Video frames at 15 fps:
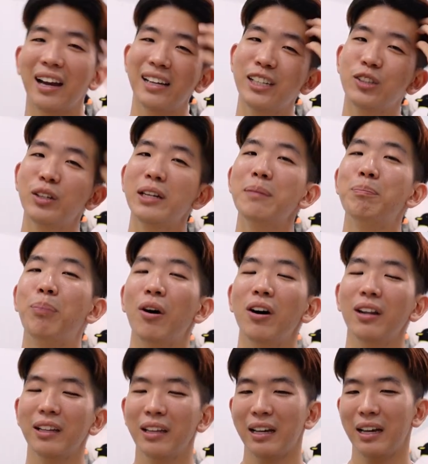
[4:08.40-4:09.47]
I literally
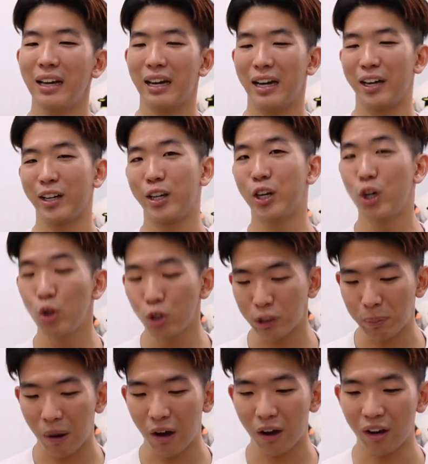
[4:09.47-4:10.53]
boiled a
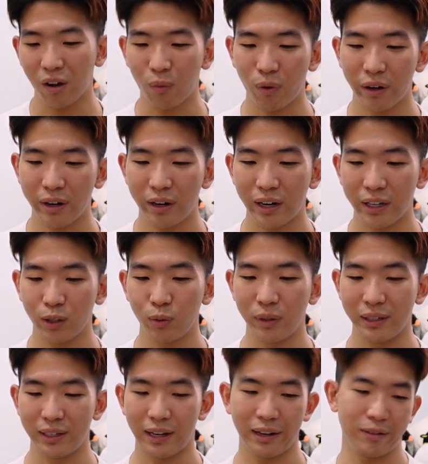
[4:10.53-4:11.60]
huge pot of water until
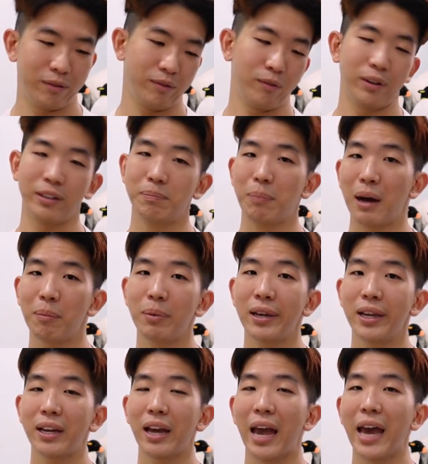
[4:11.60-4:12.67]
it like was
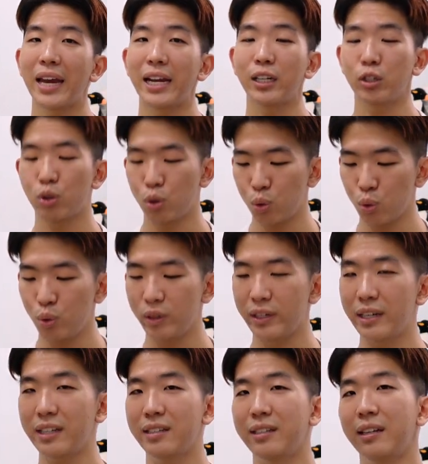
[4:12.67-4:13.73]
bubbling and I threw
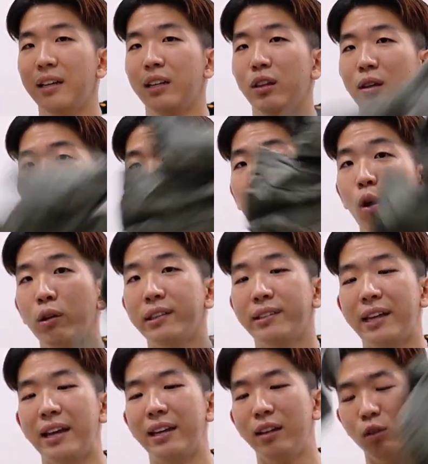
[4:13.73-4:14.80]
this whole
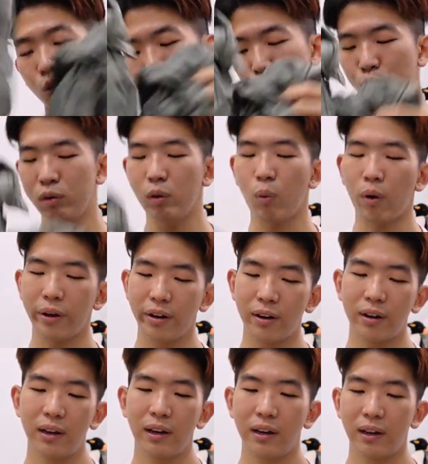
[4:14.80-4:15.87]
set into the
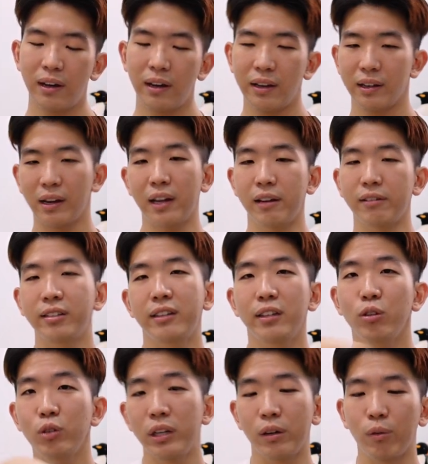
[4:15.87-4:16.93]
water, kind of
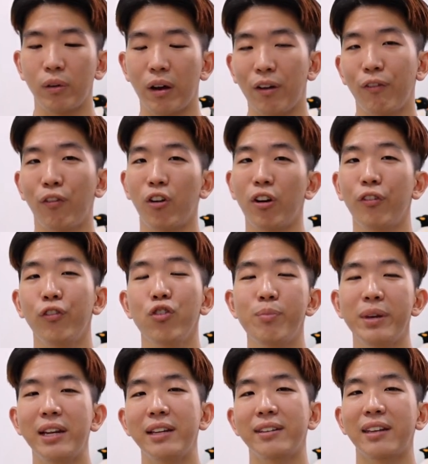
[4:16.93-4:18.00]
stewed it for a few
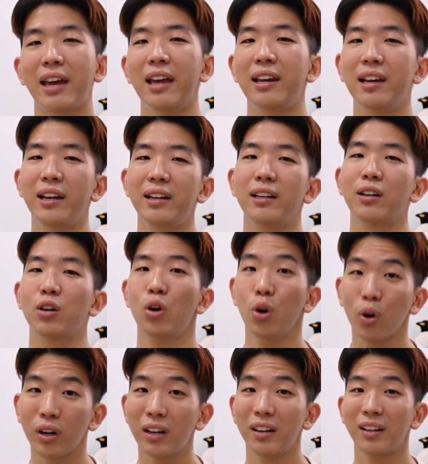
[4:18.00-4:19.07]
minutes and let it
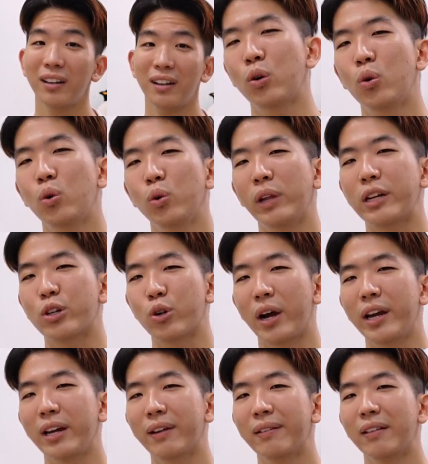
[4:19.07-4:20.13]
cook, cool and
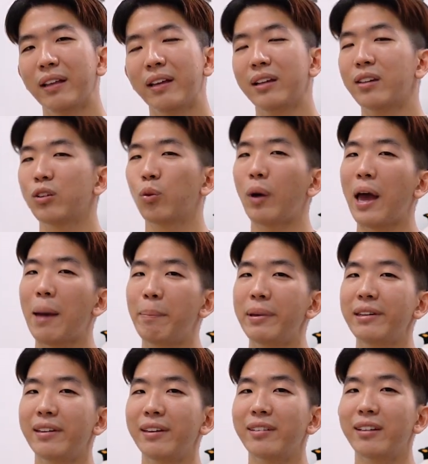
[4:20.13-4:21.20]
dry it. So what
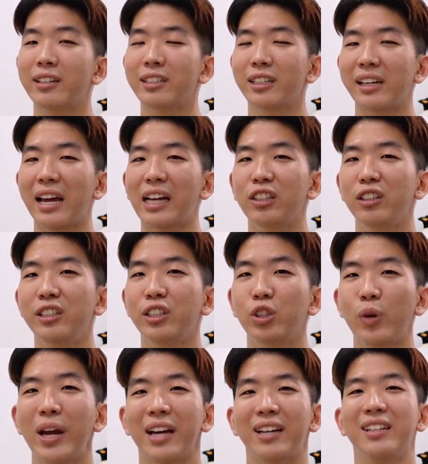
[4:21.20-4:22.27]
happens is the shirt actually
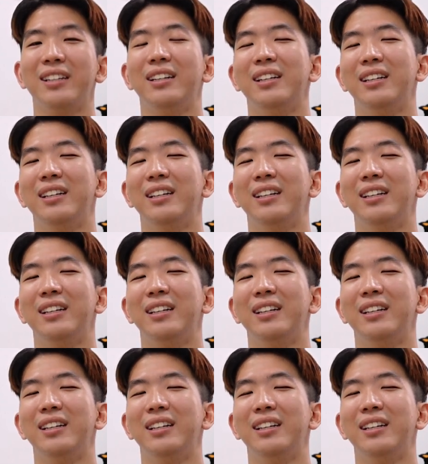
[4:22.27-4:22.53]
shrank.